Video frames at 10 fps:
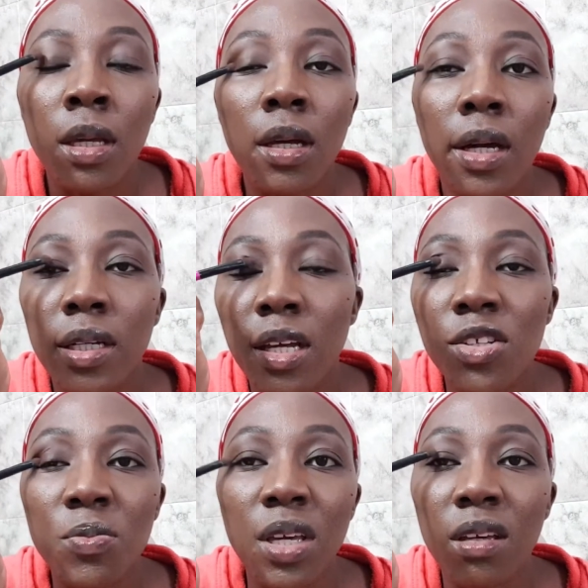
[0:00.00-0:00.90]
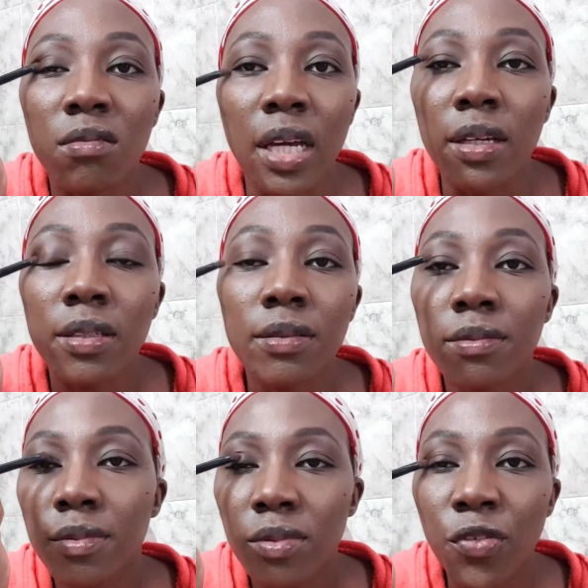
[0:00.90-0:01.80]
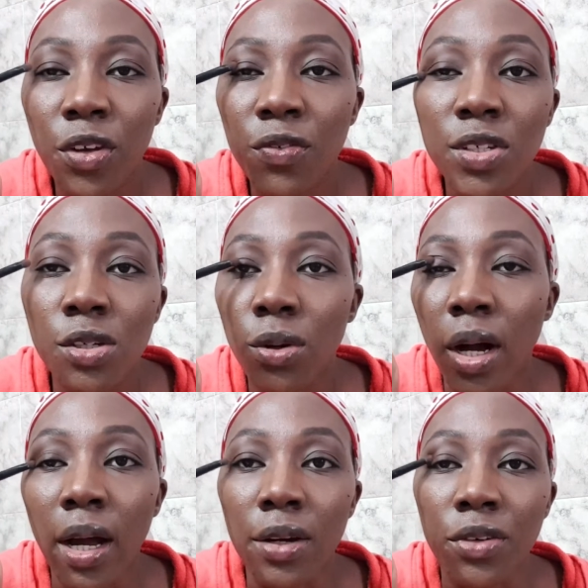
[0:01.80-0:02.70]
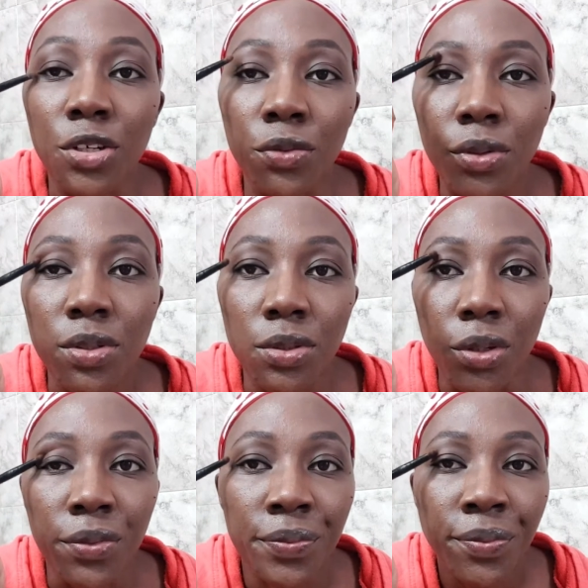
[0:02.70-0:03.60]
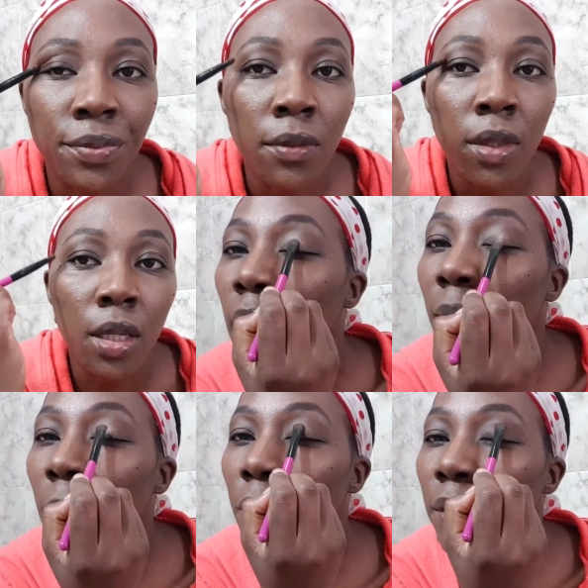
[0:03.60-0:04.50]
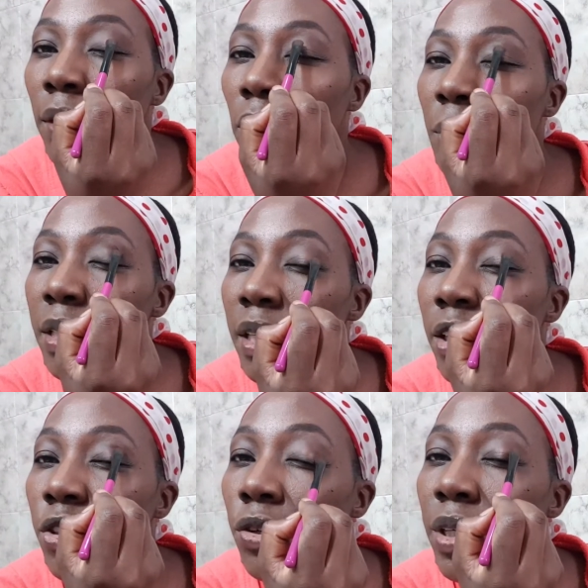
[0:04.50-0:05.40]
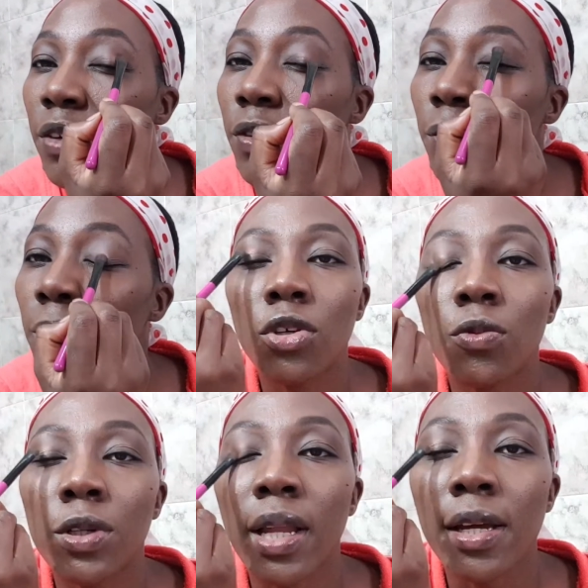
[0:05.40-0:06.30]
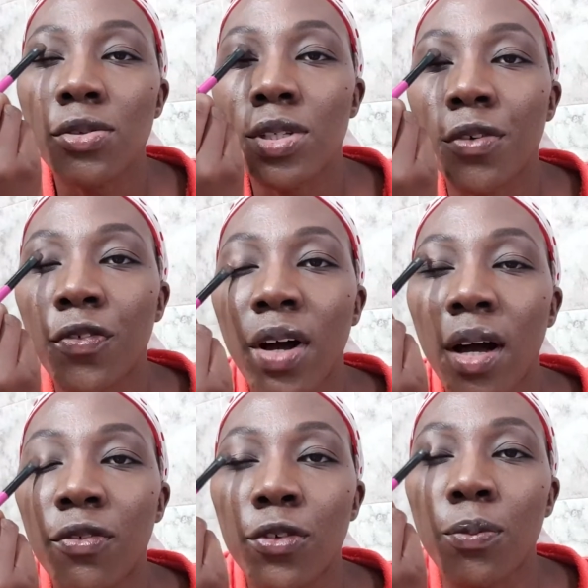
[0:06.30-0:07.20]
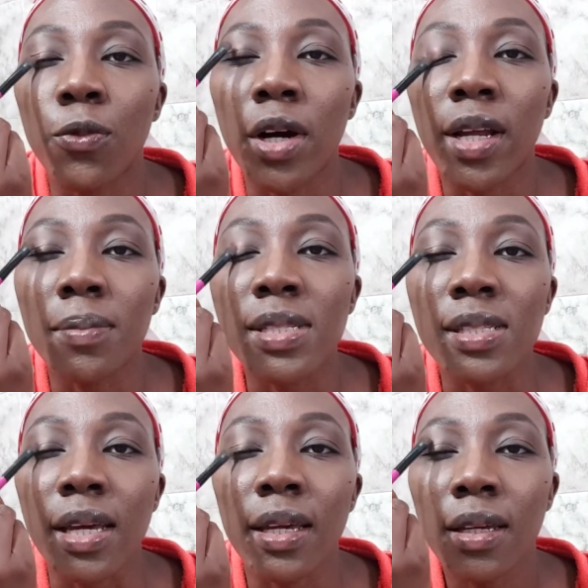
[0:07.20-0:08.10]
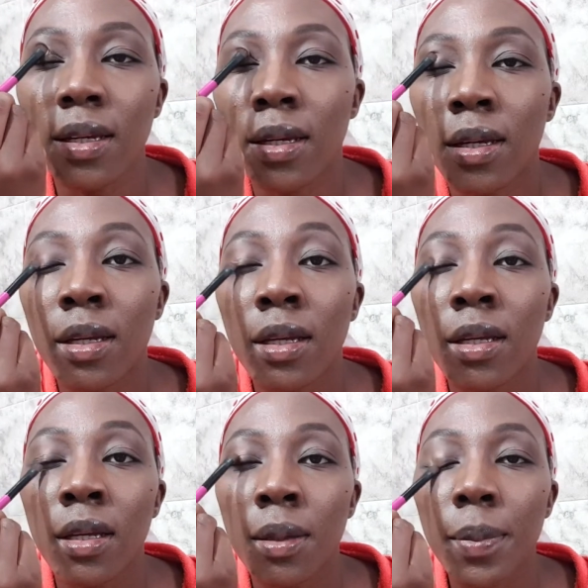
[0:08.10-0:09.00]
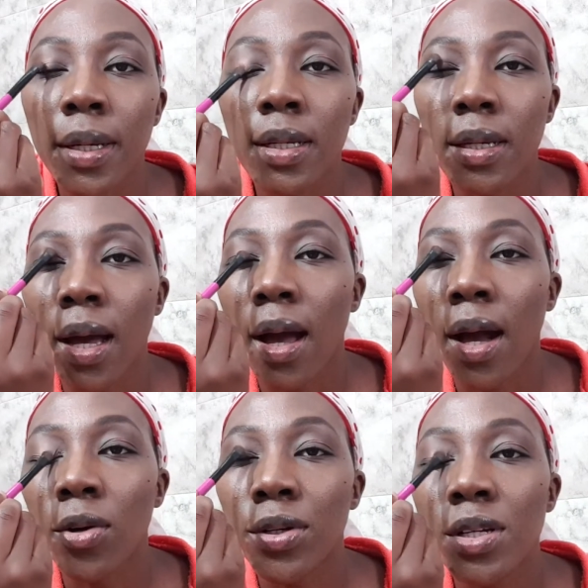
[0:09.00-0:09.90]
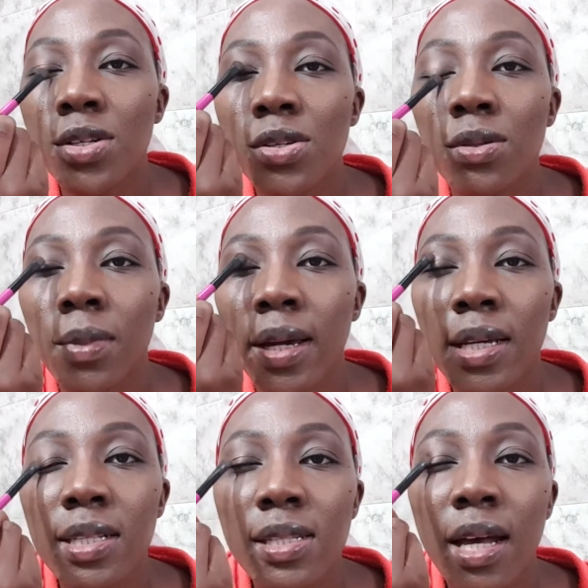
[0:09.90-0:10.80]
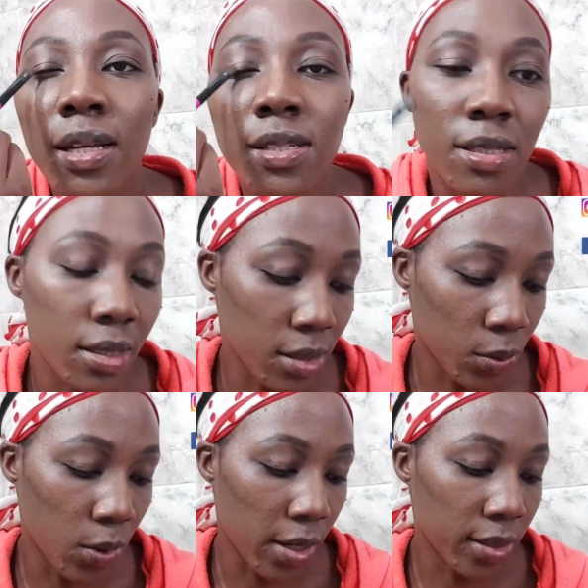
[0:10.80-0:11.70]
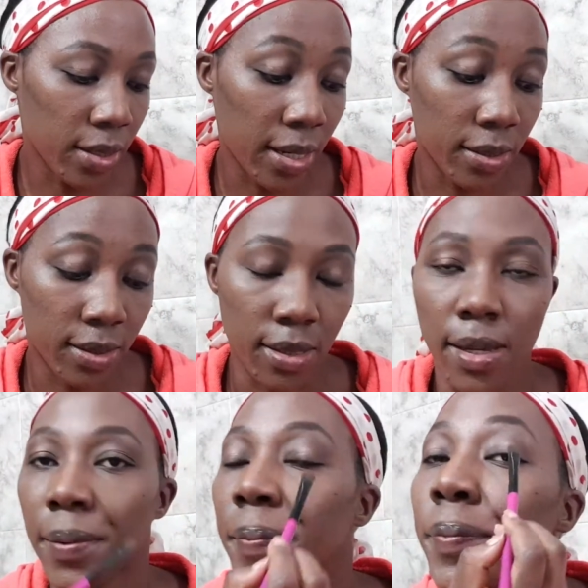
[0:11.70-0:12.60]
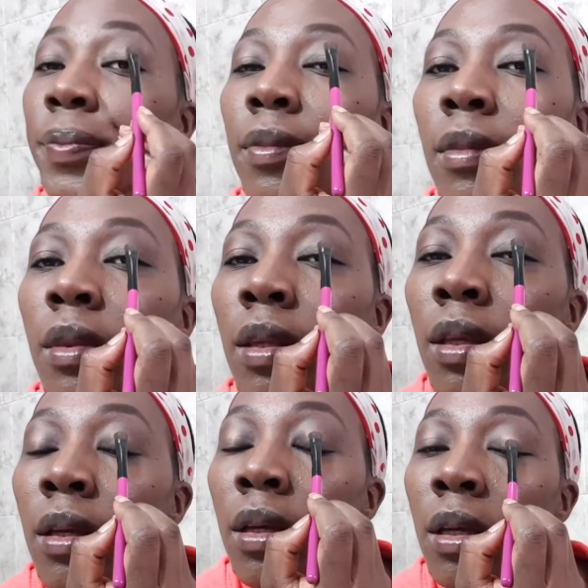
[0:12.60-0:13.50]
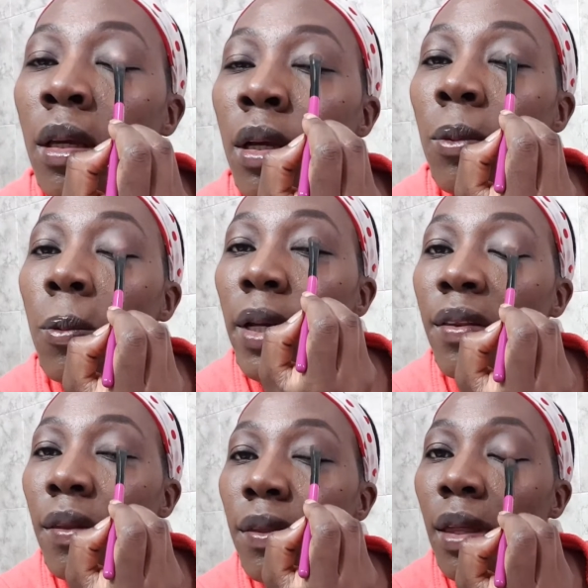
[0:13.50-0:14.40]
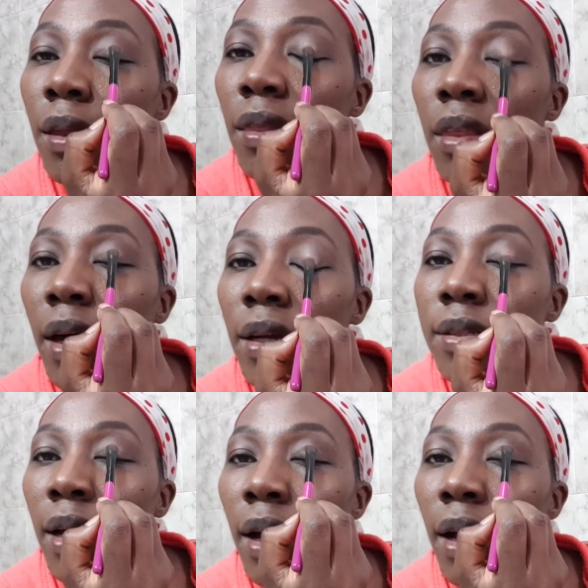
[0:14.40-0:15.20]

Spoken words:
and it gives me like 50 or 100 euros. So let me know in the comment section if you would like to differ from what I'm saying. But yeah, according to my insights, that is what I say. One other thing that